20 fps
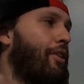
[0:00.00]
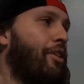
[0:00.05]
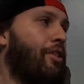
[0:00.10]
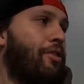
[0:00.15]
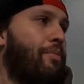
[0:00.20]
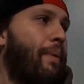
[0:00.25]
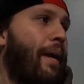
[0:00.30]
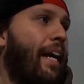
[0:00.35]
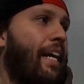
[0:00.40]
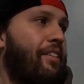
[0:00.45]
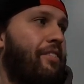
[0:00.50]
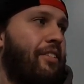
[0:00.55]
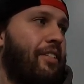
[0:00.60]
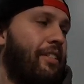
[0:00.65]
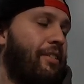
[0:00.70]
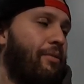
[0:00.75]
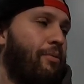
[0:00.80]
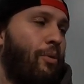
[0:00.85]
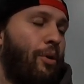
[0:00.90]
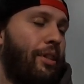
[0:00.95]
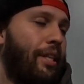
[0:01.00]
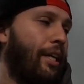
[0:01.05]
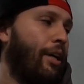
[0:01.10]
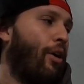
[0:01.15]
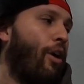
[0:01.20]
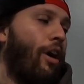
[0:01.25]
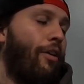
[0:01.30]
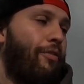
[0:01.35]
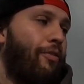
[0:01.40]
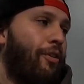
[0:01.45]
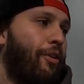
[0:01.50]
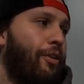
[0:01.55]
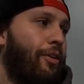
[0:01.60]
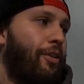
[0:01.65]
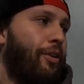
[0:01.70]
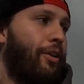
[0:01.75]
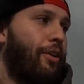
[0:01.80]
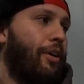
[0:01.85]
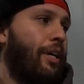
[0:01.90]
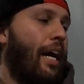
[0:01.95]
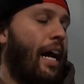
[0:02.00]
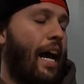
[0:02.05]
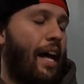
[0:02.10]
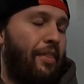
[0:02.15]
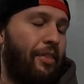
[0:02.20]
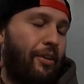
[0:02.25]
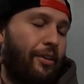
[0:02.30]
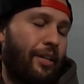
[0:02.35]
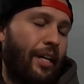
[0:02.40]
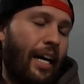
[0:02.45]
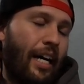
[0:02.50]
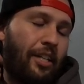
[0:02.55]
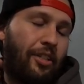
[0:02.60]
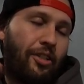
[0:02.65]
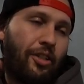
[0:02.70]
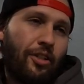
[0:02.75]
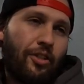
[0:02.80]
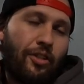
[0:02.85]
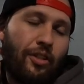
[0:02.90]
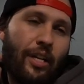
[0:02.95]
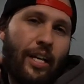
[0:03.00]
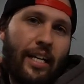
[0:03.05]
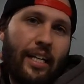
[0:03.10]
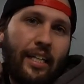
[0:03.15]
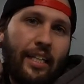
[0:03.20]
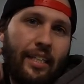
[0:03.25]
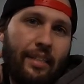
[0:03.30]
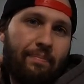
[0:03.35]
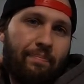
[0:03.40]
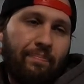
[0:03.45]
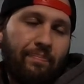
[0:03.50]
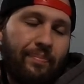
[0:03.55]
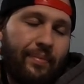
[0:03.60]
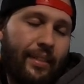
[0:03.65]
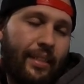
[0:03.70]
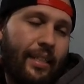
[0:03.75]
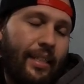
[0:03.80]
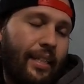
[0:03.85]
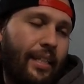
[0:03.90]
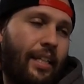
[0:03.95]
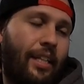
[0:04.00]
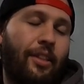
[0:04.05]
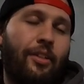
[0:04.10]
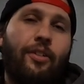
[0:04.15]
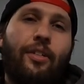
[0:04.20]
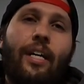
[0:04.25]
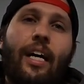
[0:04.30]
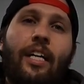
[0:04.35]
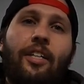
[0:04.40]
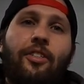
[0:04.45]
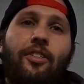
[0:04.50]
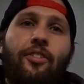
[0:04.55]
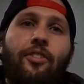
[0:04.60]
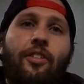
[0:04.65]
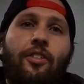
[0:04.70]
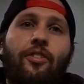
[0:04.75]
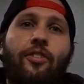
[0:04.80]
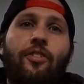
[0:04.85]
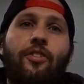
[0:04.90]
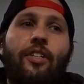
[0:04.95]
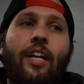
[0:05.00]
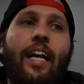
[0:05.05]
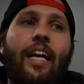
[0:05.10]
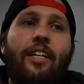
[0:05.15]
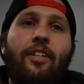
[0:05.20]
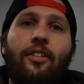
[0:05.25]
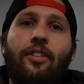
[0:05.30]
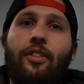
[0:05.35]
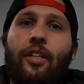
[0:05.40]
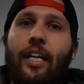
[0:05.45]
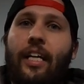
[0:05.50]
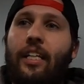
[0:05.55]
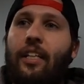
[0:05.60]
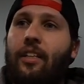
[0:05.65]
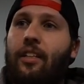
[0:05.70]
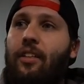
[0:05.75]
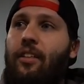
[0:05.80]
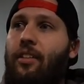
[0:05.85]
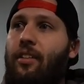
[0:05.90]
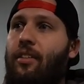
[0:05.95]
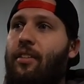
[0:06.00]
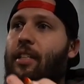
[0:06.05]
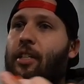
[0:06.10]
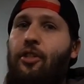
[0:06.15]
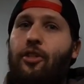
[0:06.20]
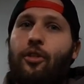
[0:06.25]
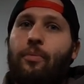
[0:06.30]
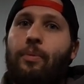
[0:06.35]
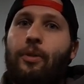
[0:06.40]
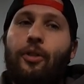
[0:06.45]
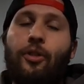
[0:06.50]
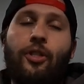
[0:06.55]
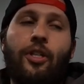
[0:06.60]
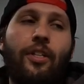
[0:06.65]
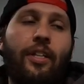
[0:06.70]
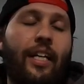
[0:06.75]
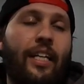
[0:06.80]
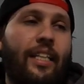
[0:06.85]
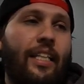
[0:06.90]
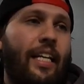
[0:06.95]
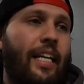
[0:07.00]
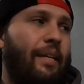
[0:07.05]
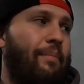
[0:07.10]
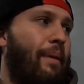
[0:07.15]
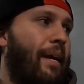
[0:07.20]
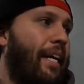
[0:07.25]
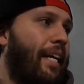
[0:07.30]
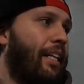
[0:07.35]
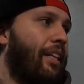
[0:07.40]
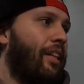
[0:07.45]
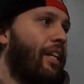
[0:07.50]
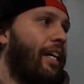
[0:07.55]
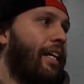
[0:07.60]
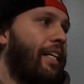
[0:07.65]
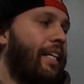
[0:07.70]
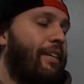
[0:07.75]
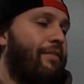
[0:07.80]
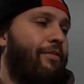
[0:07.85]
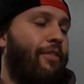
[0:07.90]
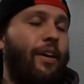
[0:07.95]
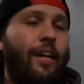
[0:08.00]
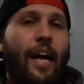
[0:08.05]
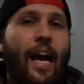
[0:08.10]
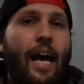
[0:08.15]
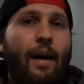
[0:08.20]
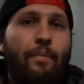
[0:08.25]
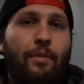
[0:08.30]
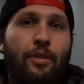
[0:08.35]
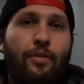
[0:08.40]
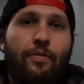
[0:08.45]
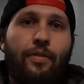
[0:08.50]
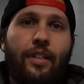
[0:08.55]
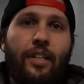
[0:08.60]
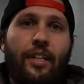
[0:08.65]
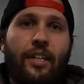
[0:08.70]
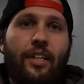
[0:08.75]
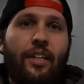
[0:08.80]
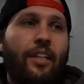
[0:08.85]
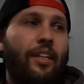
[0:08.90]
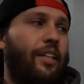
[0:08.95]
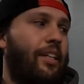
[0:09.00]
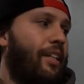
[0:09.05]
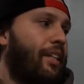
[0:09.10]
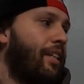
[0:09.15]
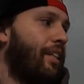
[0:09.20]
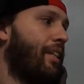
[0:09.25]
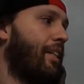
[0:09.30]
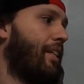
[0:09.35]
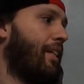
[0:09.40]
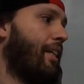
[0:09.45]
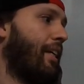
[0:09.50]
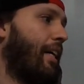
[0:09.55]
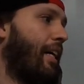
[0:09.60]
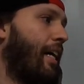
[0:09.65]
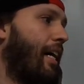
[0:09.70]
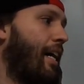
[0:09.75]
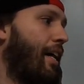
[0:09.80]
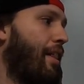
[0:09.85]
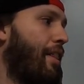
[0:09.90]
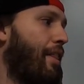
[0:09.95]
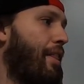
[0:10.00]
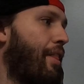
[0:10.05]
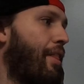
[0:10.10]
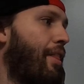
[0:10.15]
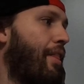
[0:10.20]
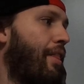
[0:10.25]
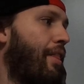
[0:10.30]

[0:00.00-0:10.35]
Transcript: for the space and what they offer. They're, and they're not just like, they're not just a standard like distribution. Like they make it like in a fun atmosphere. Uh,